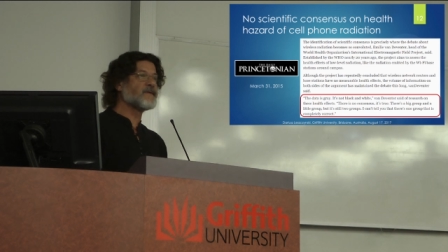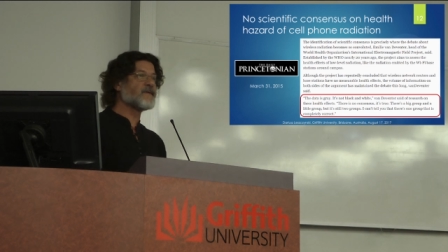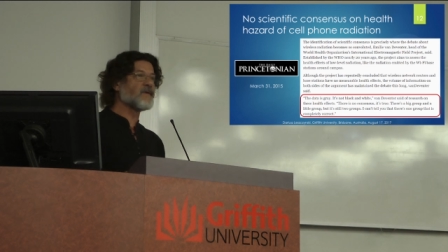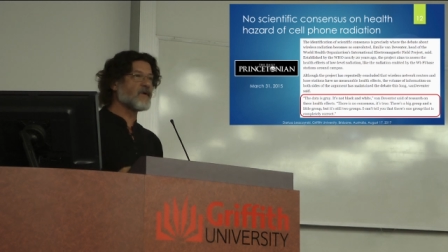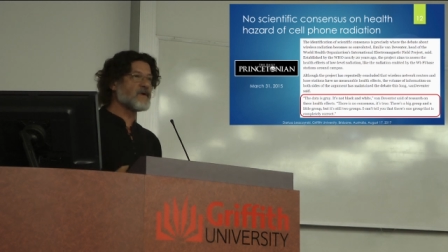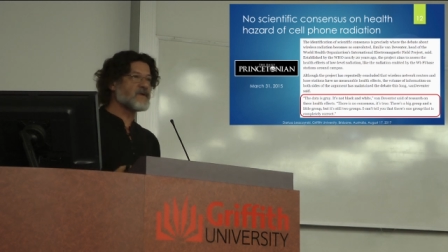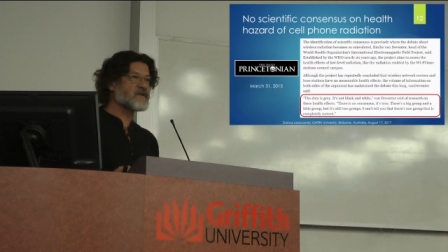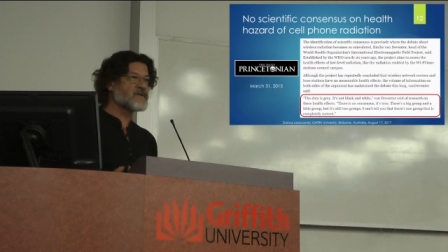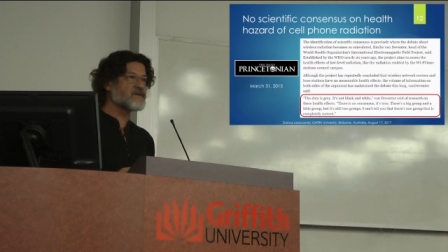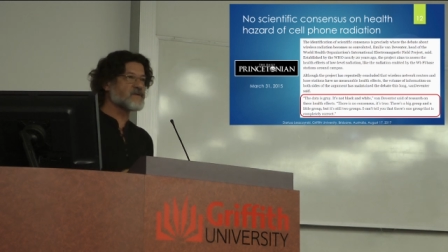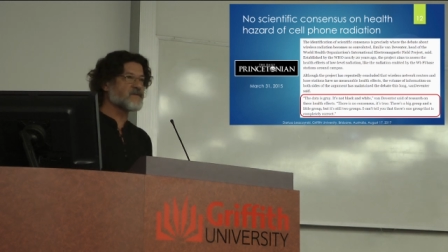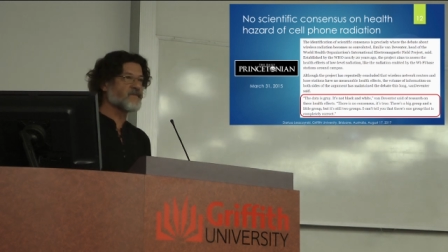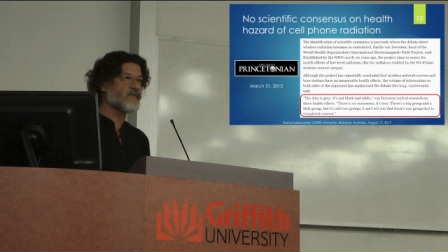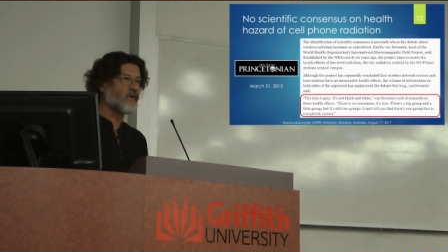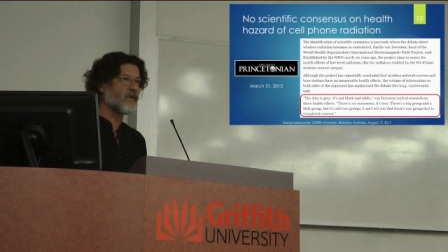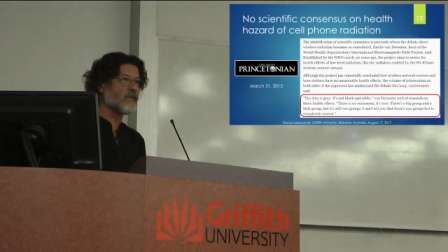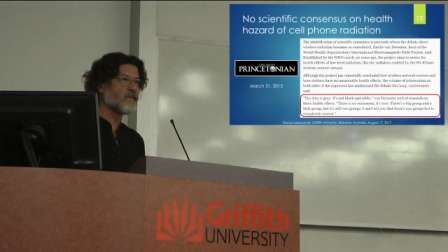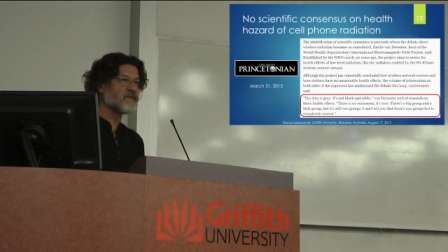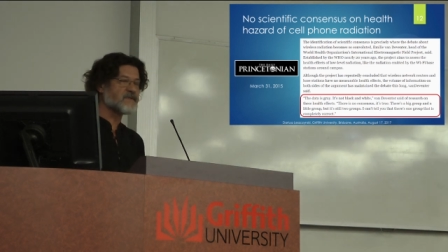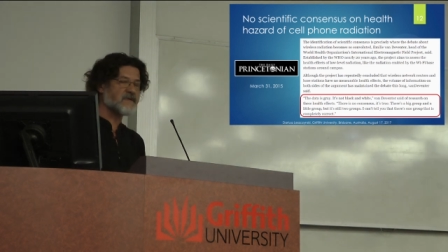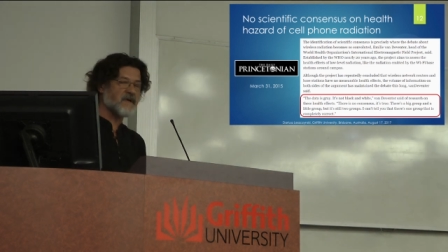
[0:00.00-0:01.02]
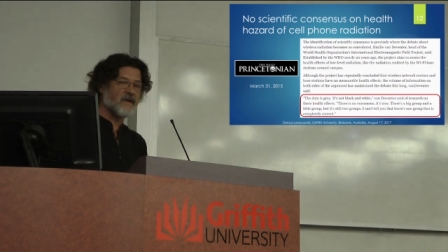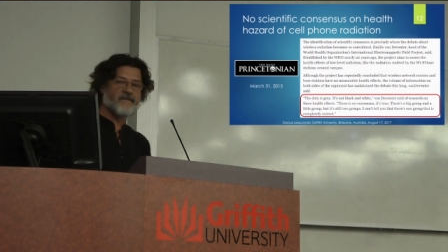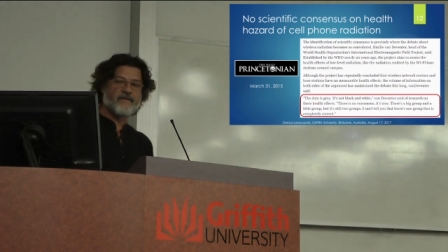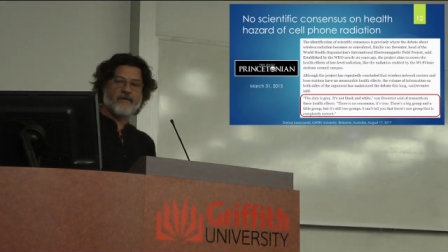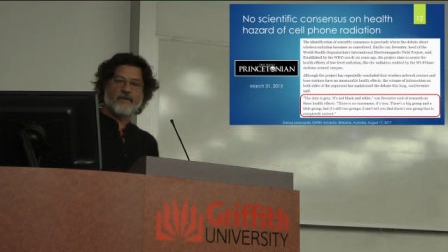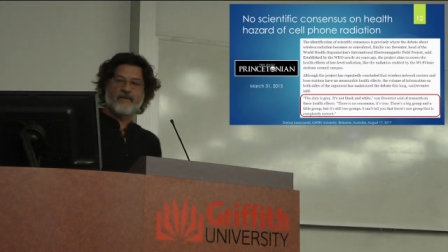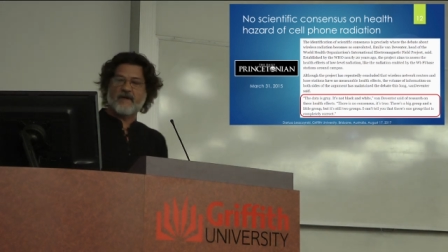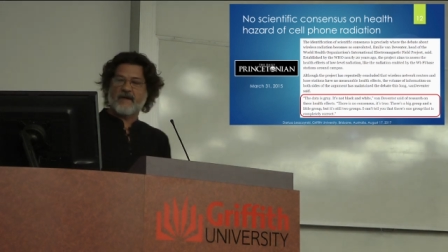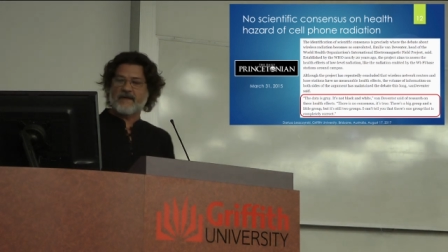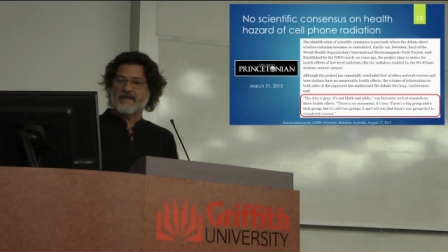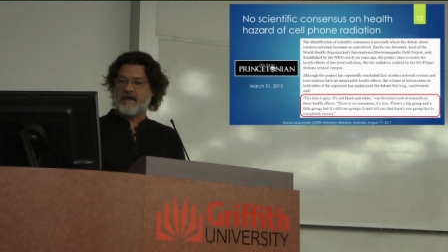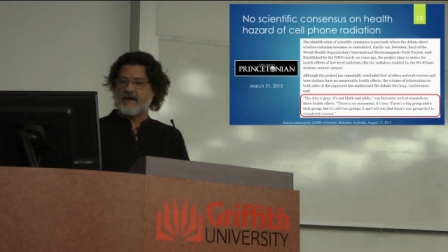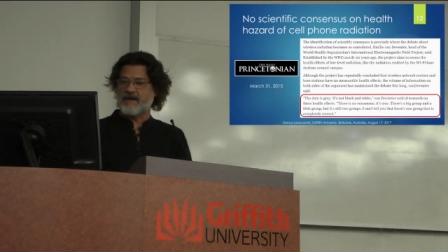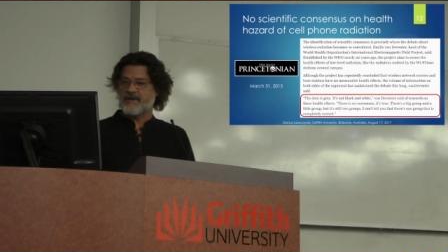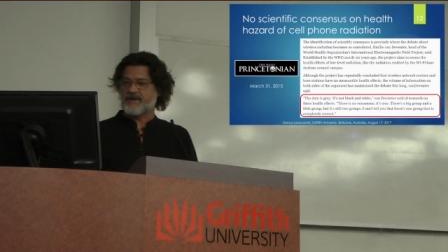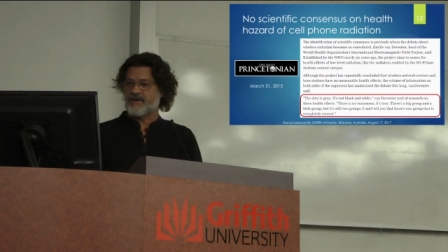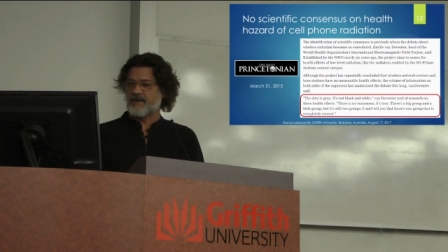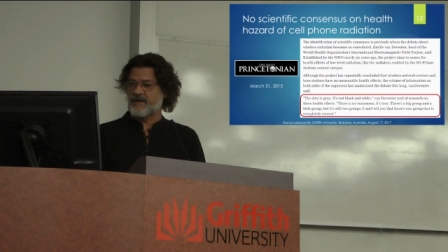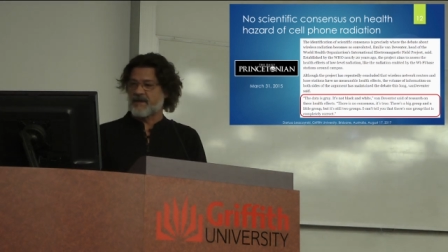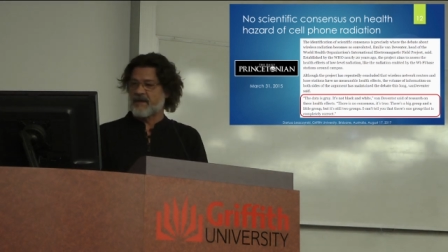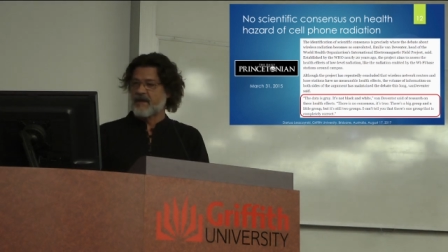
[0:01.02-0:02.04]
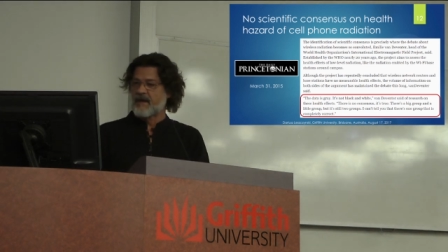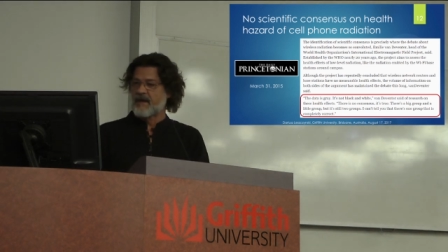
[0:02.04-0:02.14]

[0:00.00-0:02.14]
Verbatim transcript: risks from cell phone radiation.